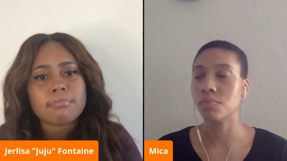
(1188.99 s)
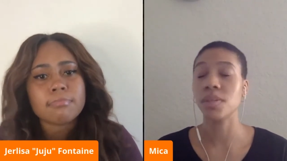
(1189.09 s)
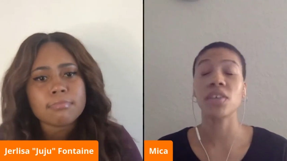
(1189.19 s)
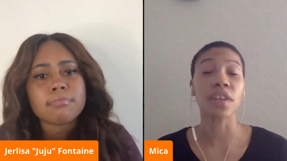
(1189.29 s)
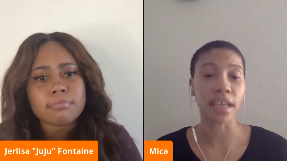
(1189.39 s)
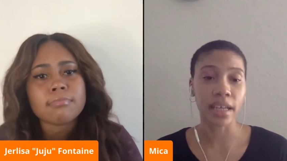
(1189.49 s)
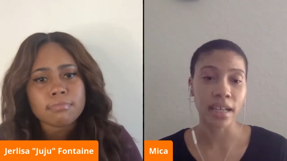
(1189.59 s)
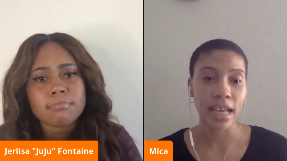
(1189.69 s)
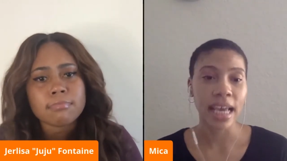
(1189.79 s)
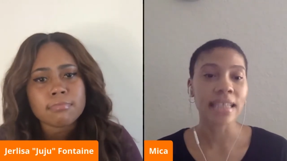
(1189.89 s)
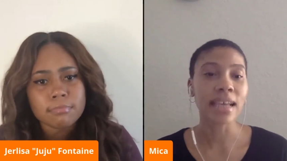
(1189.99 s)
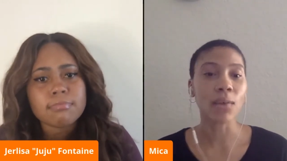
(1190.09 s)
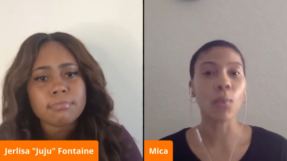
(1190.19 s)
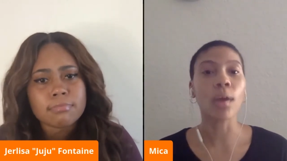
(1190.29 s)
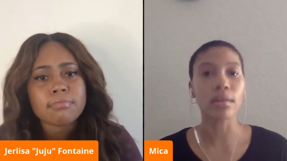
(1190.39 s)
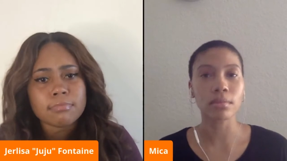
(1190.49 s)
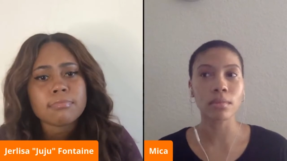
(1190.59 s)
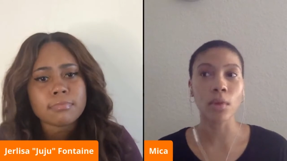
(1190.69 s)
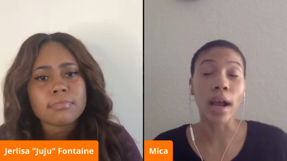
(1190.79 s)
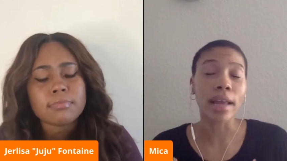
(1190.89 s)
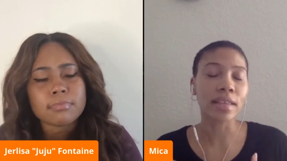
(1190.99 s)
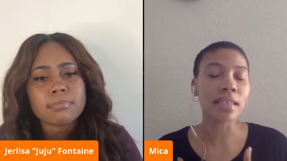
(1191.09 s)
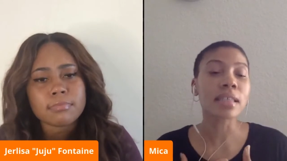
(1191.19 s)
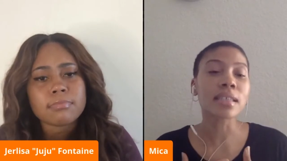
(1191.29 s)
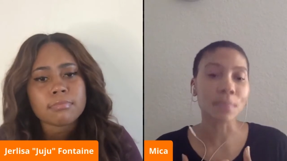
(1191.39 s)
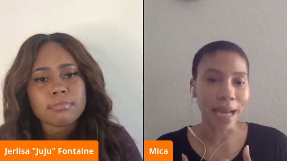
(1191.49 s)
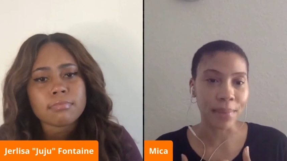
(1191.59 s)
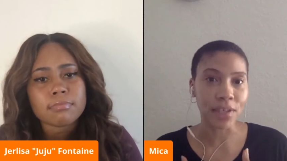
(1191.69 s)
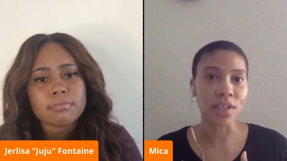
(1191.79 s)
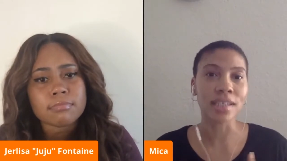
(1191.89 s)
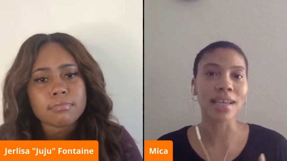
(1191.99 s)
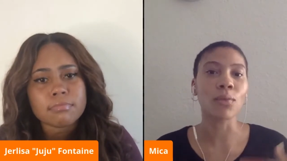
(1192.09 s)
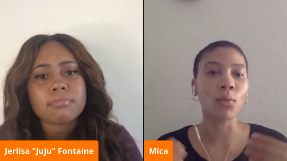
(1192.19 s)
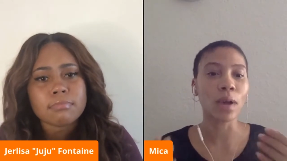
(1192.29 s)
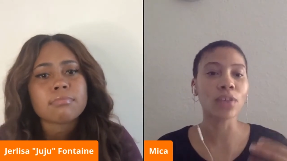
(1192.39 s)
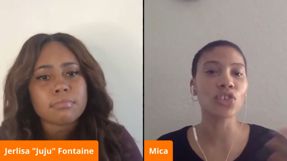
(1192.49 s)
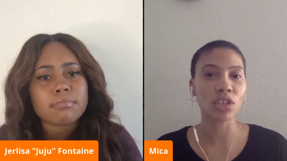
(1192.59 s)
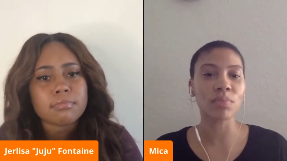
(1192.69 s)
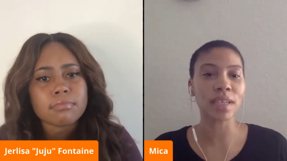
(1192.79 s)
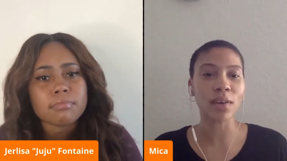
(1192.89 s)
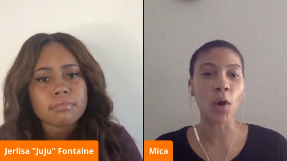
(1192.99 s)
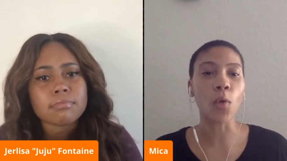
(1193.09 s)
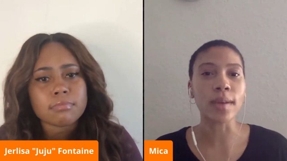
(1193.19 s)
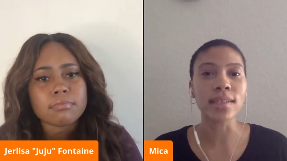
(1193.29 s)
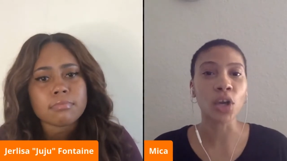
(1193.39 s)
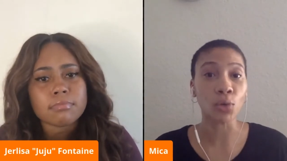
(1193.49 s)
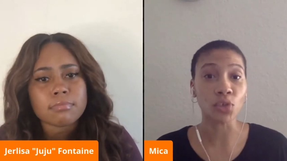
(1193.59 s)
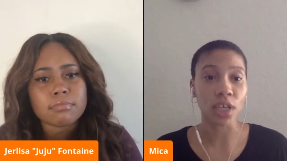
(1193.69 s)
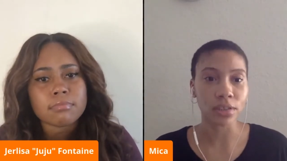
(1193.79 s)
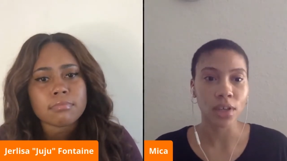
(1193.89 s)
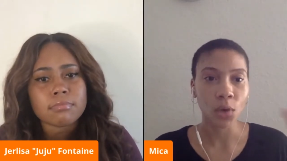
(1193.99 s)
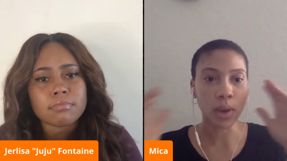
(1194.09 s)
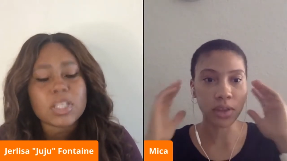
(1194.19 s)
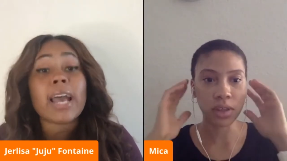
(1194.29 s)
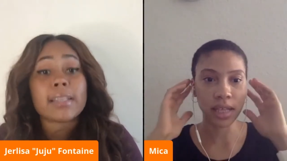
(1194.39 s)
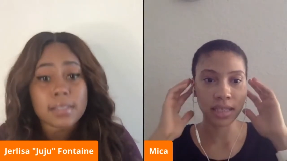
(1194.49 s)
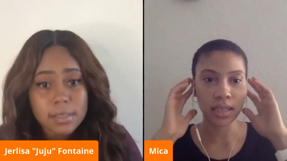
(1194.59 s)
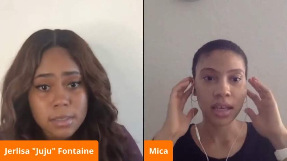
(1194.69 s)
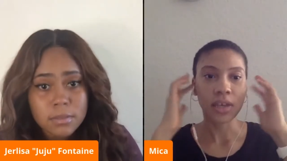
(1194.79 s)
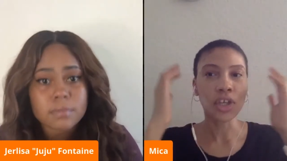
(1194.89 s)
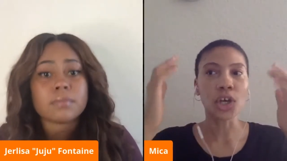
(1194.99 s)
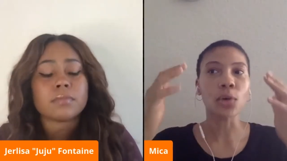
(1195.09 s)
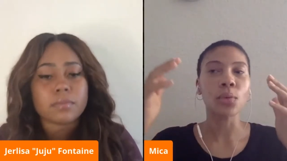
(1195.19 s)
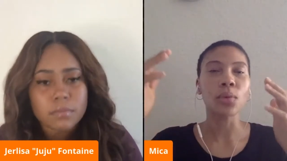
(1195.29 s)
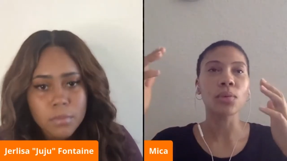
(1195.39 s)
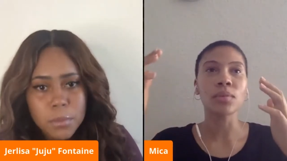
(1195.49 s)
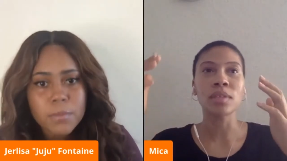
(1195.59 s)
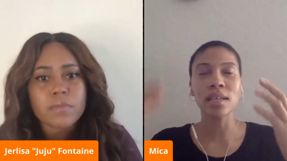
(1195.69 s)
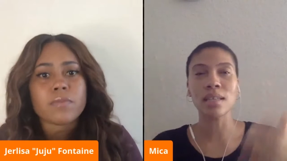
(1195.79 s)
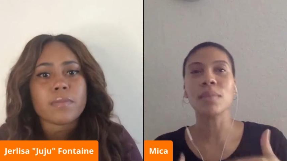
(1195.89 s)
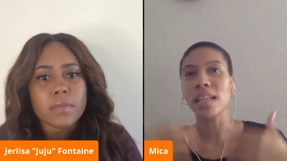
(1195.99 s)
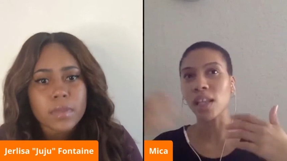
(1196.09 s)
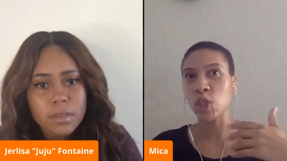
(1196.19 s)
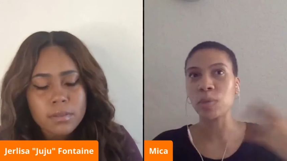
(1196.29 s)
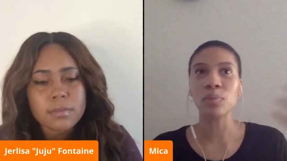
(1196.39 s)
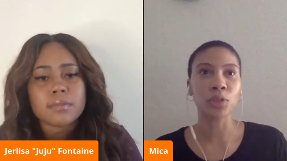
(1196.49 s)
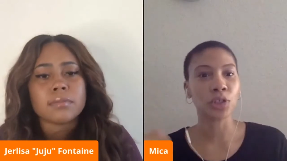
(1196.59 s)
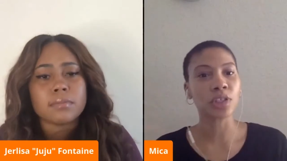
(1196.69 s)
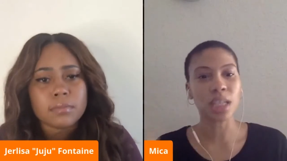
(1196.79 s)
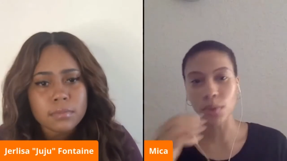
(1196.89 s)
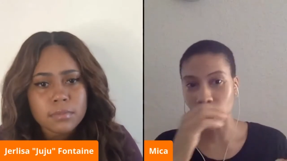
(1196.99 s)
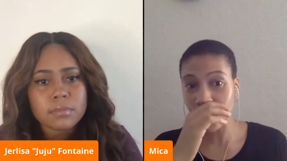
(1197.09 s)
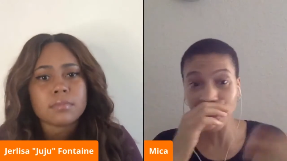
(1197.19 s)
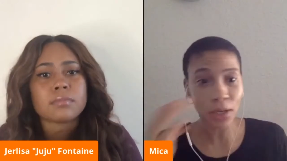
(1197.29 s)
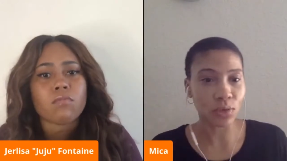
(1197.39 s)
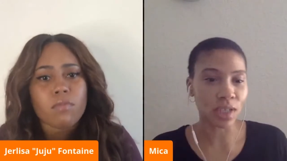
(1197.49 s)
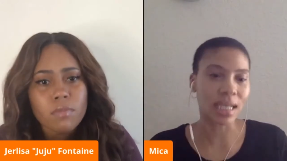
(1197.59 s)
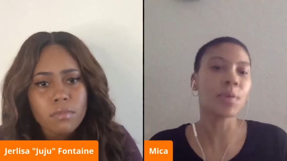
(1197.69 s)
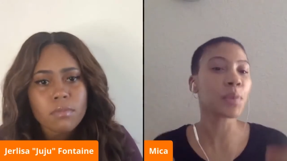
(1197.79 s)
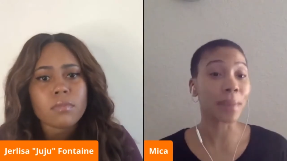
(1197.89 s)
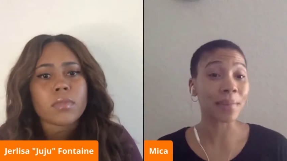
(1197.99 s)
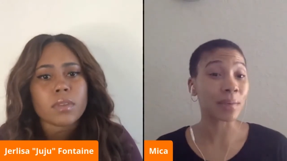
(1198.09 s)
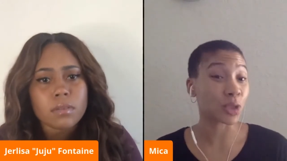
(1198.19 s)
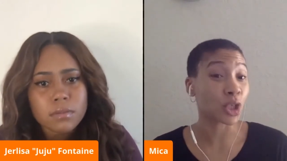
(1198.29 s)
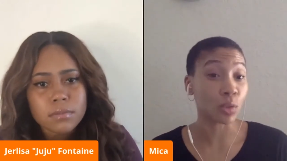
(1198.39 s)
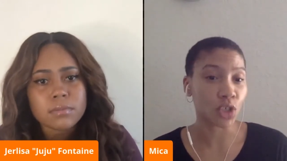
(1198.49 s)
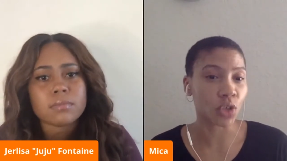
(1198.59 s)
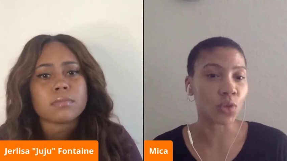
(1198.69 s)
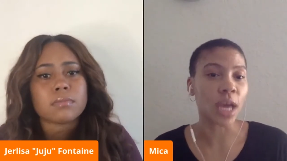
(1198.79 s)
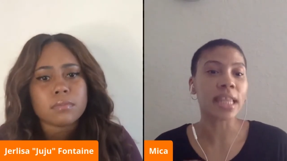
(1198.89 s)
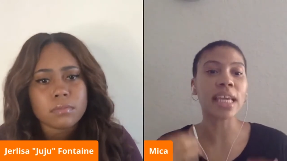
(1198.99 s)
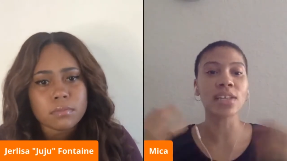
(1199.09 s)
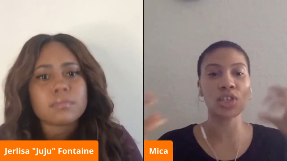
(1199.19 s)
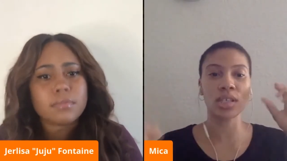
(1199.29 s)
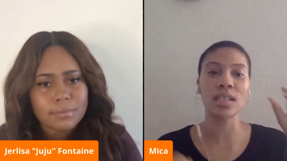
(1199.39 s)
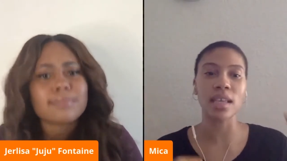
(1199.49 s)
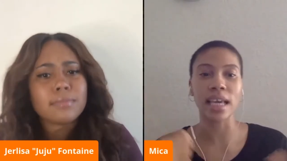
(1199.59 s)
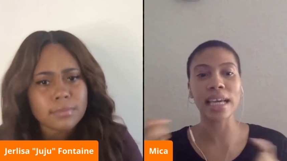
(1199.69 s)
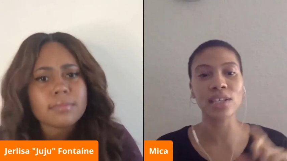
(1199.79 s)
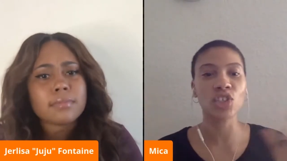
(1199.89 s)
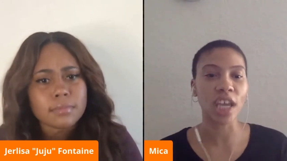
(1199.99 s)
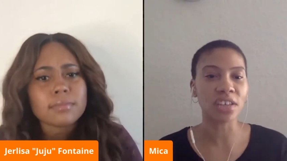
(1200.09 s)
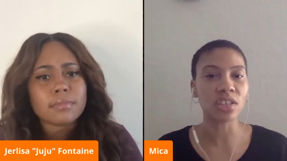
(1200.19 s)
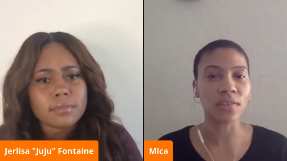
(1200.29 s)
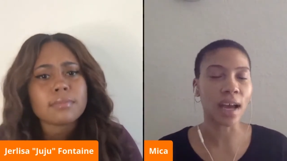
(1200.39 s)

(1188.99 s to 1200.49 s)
Speaker 1: period, is that one, or at least this is my opinion, it's like one should be always coaching. Whether yeah. that's, you know, doesn't mean that there's people in your team who need coaching. Some people might be able to coach you. So I think it's just this like exchange of